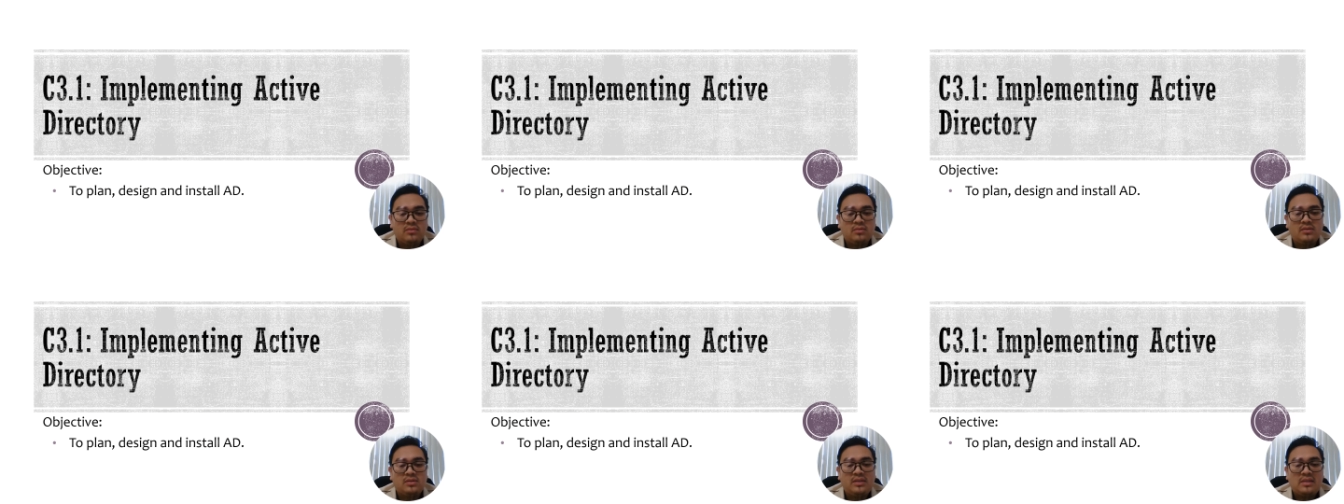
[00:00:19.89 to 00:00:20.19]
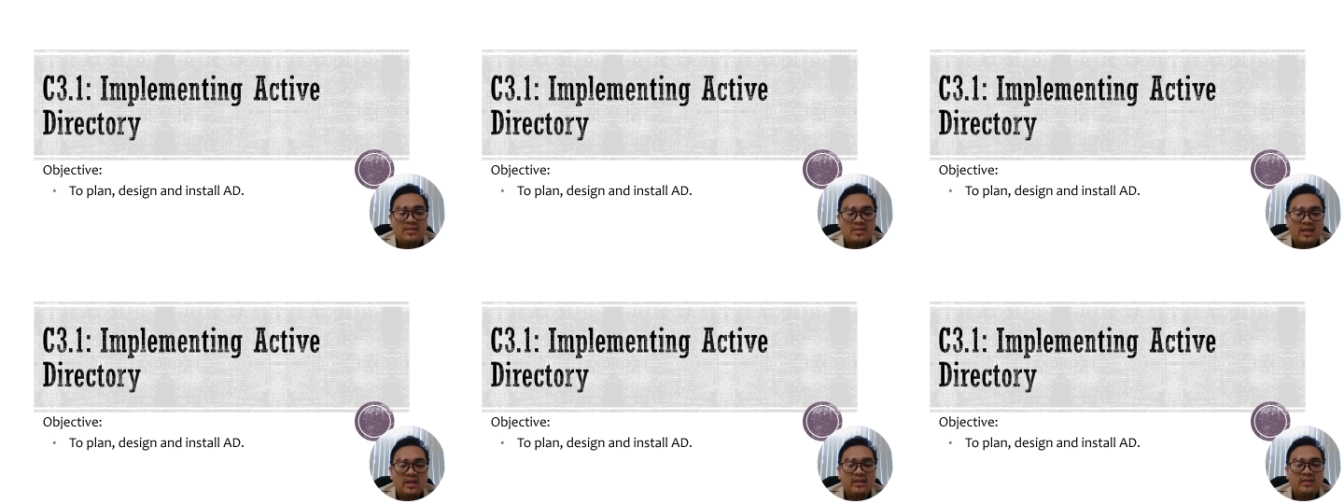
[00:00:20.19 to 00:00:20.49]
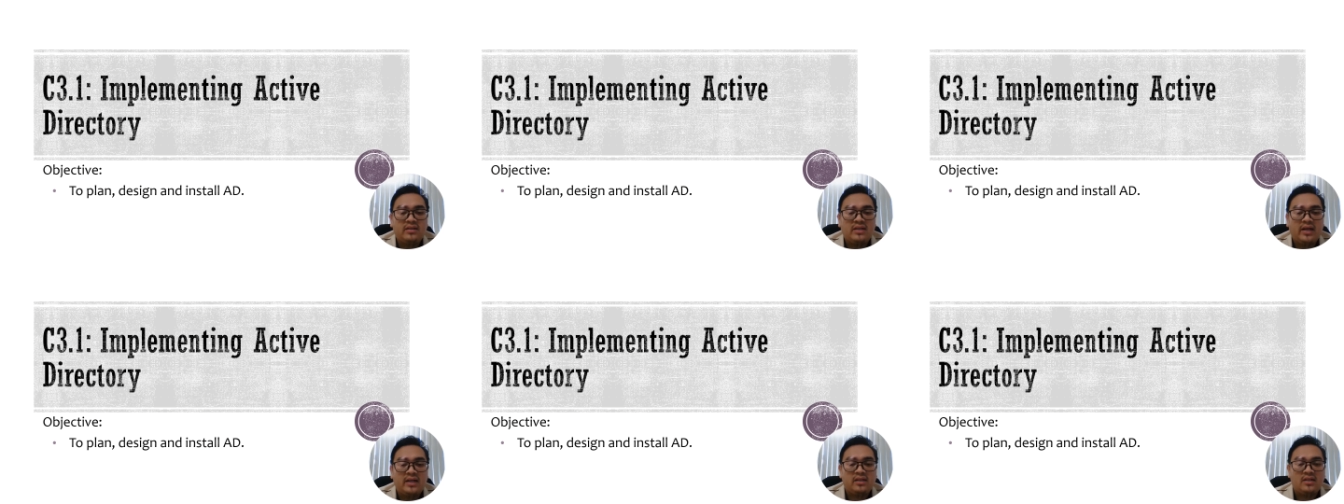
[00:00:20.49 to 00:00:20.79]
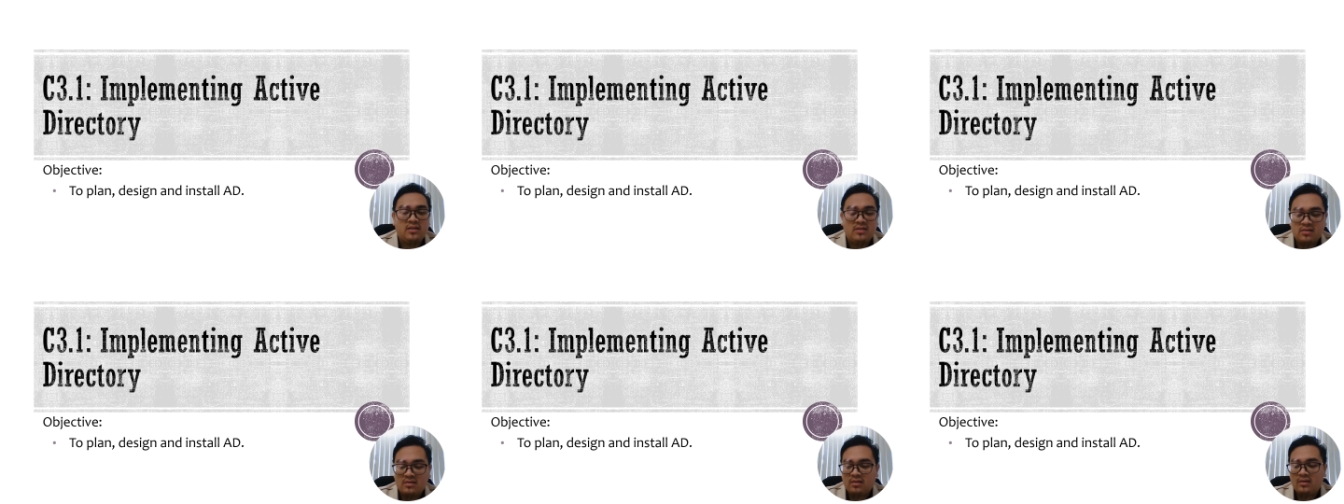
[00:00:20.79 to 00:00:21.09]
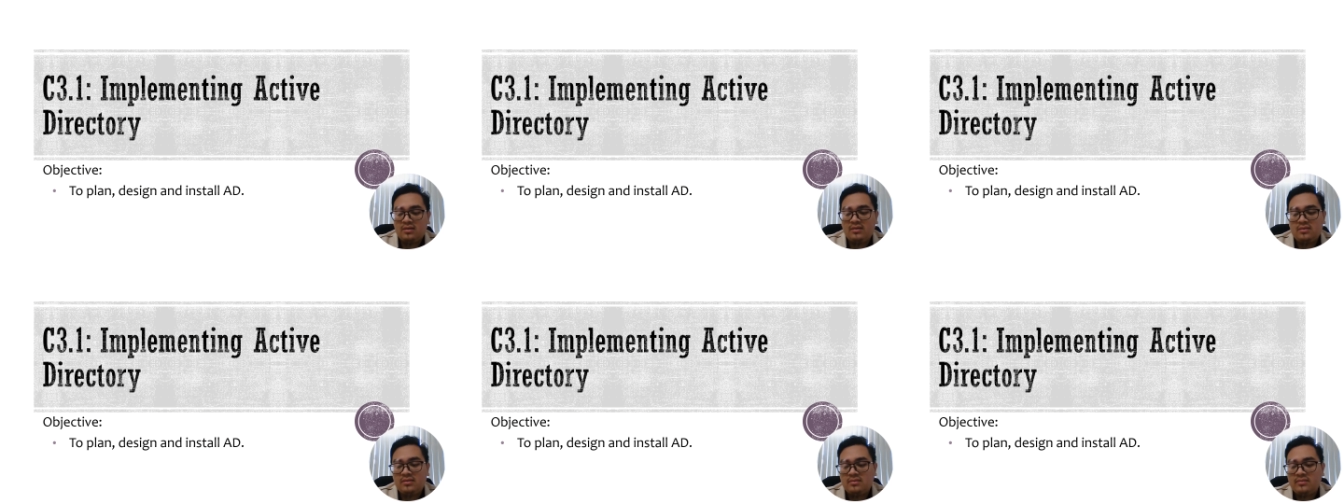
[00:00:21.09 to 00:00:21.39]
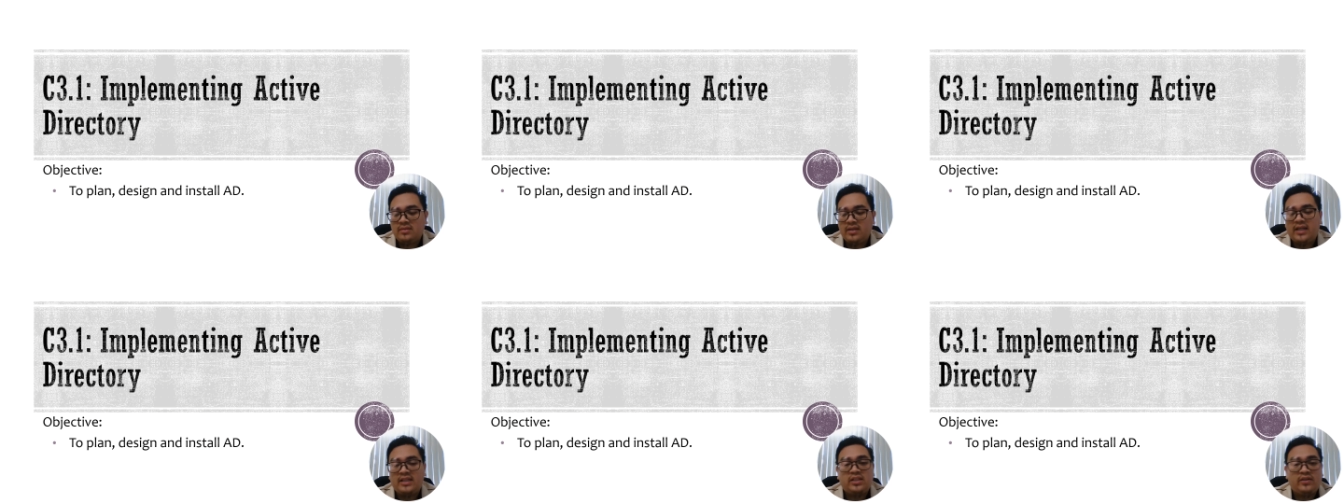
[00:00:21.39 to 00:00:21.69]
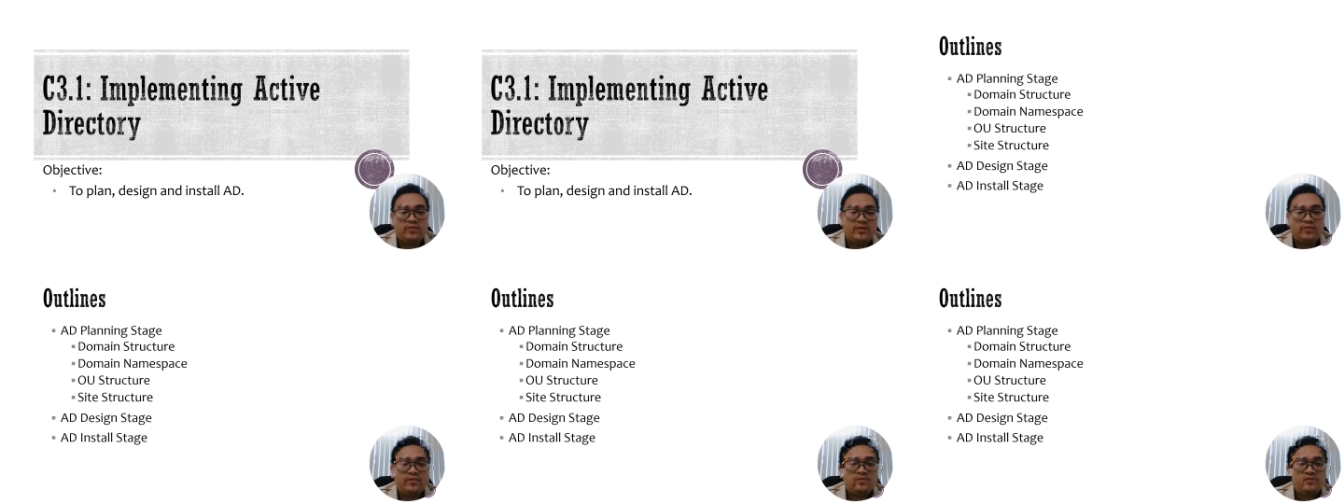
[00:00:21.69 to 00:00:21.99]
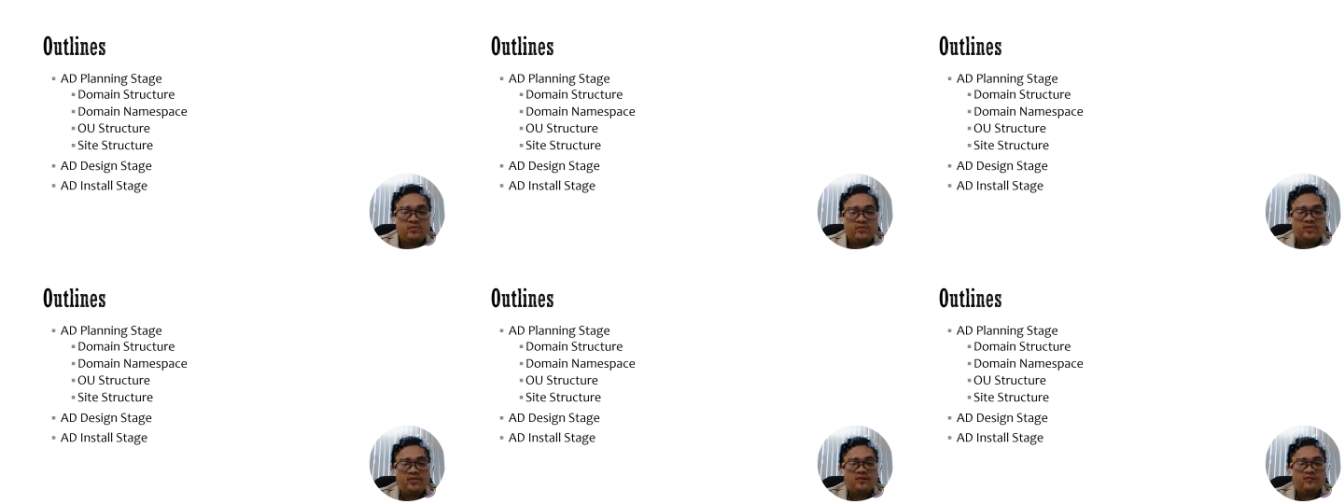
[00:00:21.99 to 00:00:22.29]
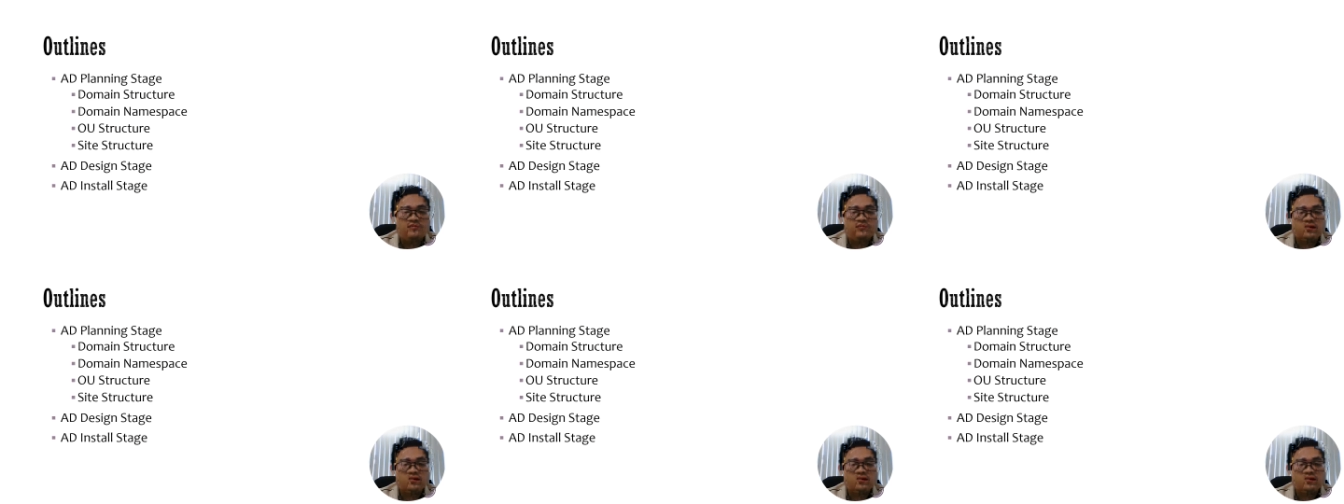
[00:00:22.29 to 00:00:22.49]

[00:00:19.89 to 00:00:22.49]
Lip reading: design and install Active Directory.